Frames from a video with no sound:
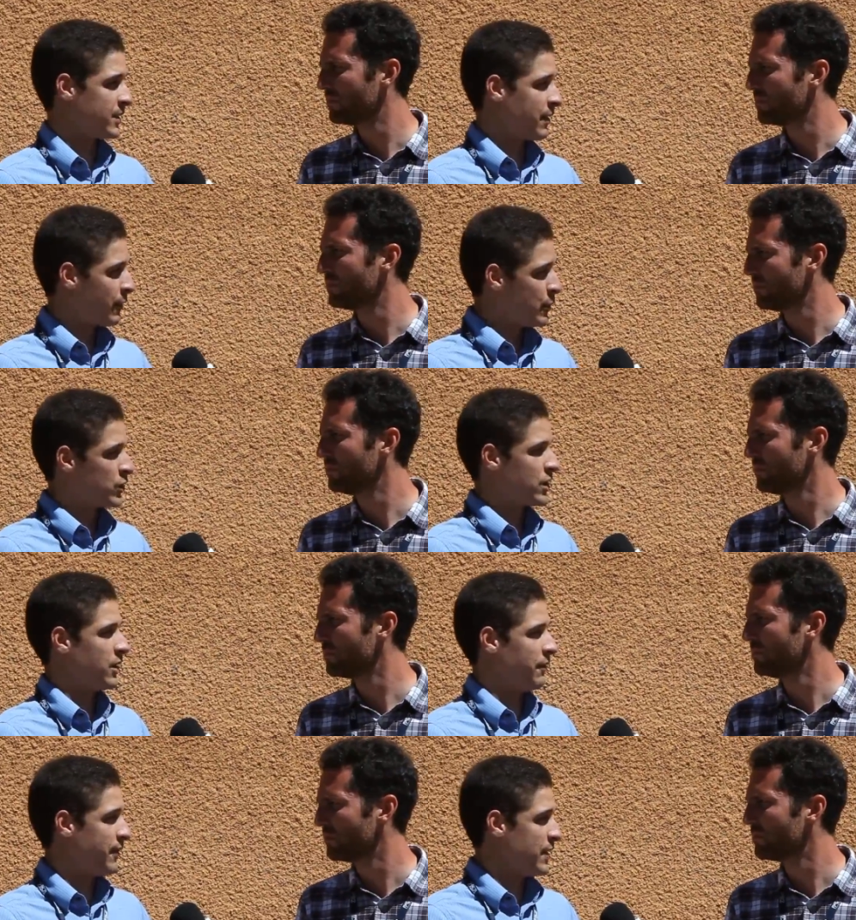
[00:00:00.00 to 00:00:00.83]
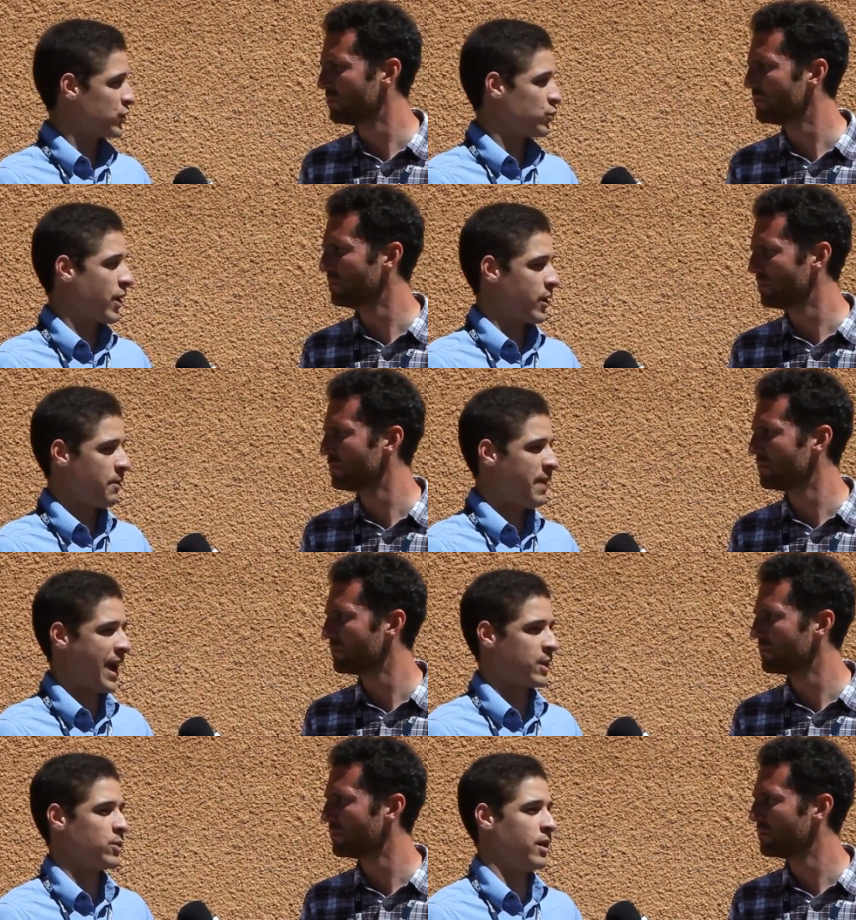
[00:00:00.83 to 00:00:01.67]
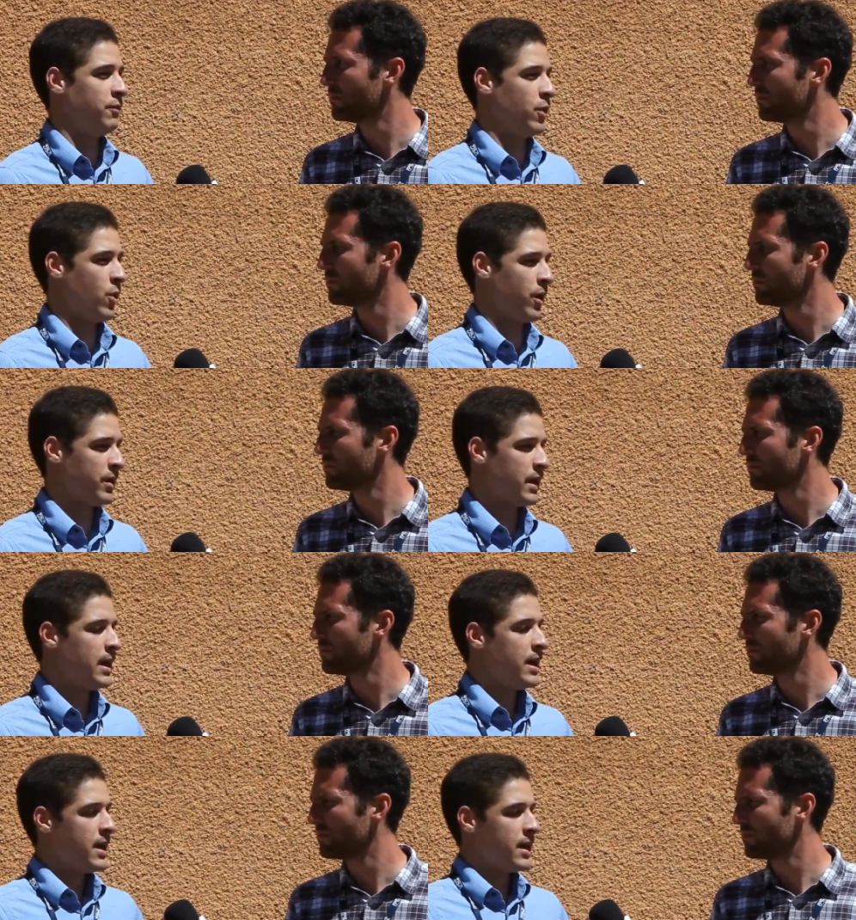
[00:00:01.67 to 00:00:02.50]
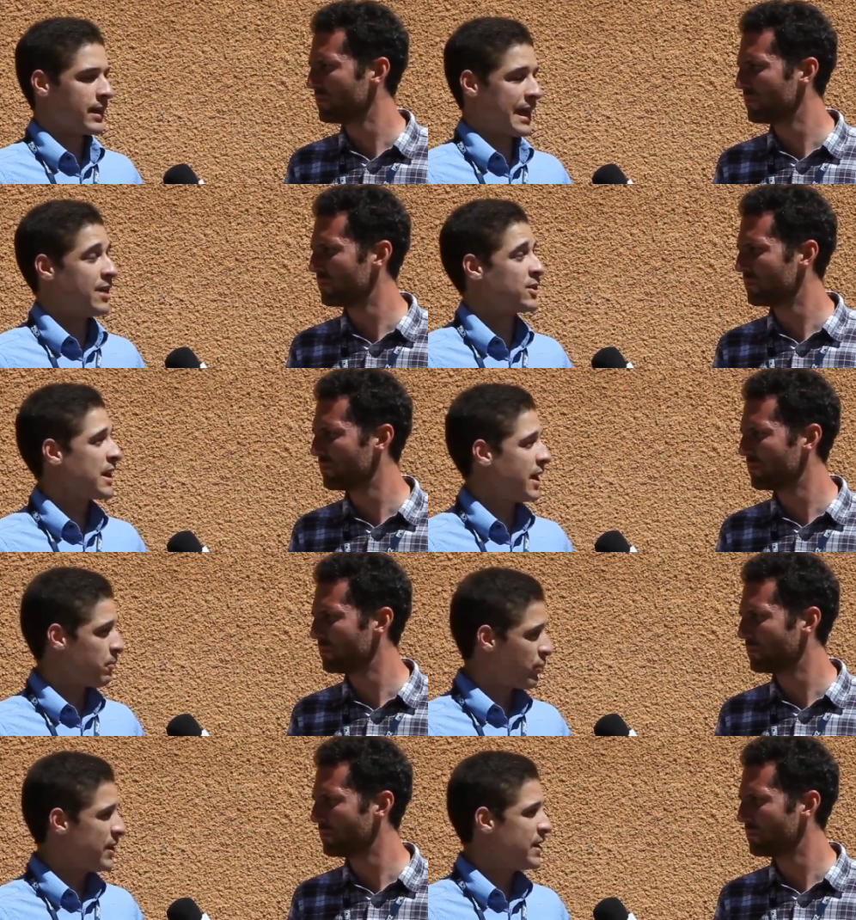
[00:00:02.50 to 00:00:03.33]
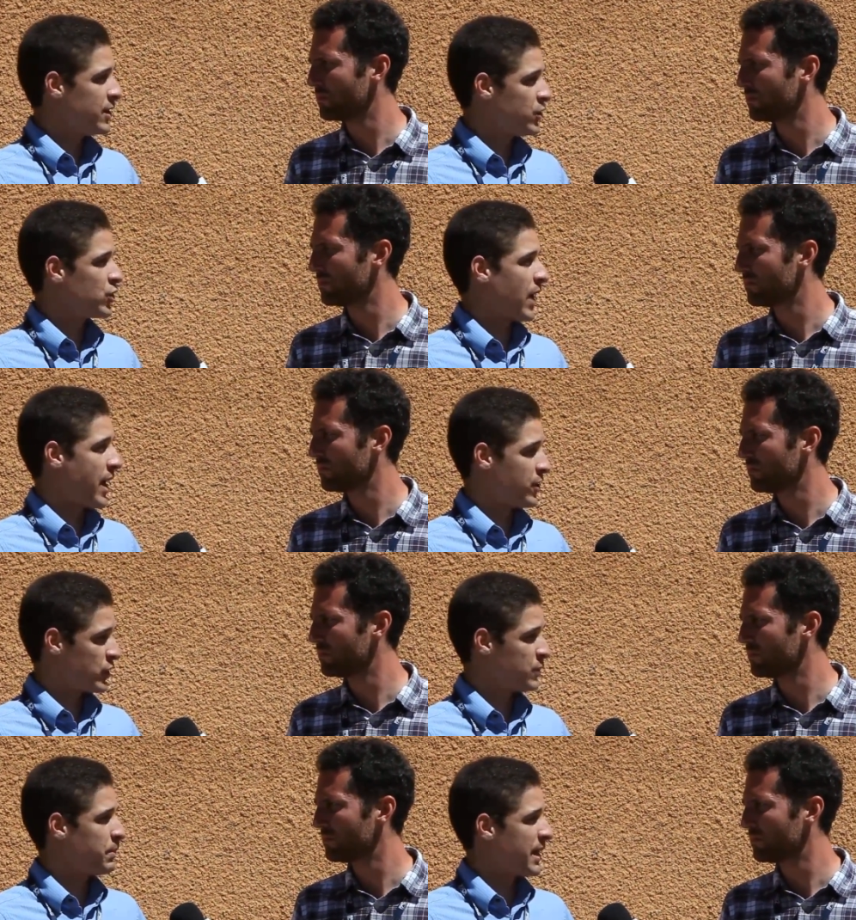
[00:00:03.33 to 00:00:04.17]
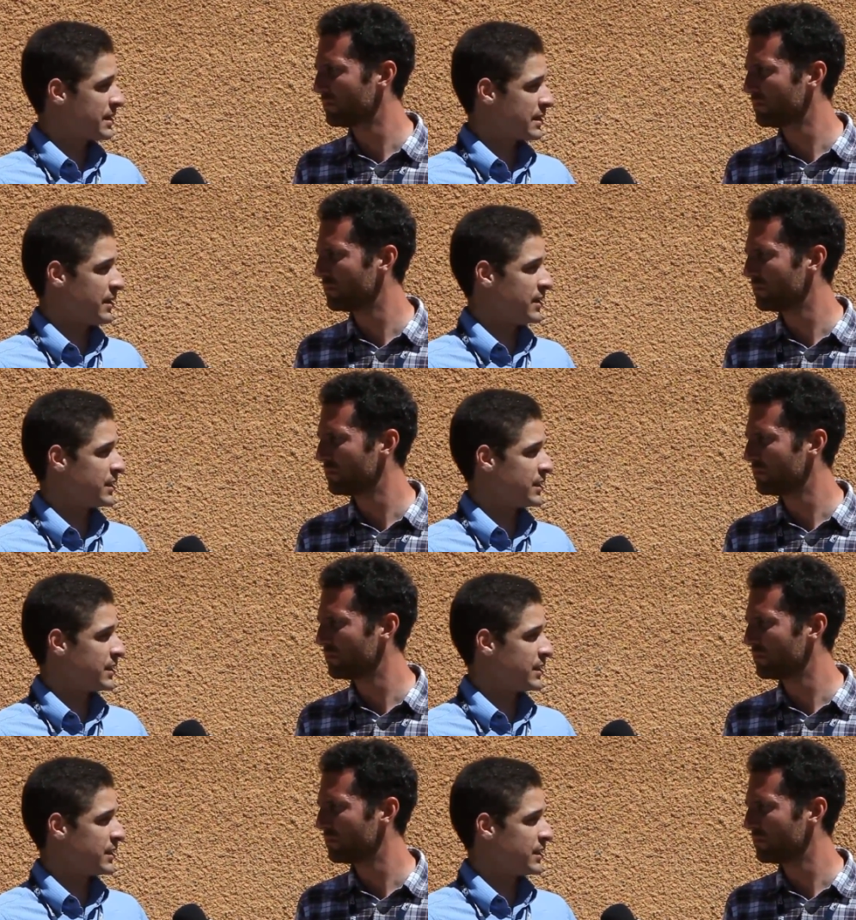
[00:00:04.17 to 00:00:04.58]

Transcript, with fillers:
Speaker 1: of who's going to finish where in the Pac-12 North, Cal's got a pretty good shot just based on this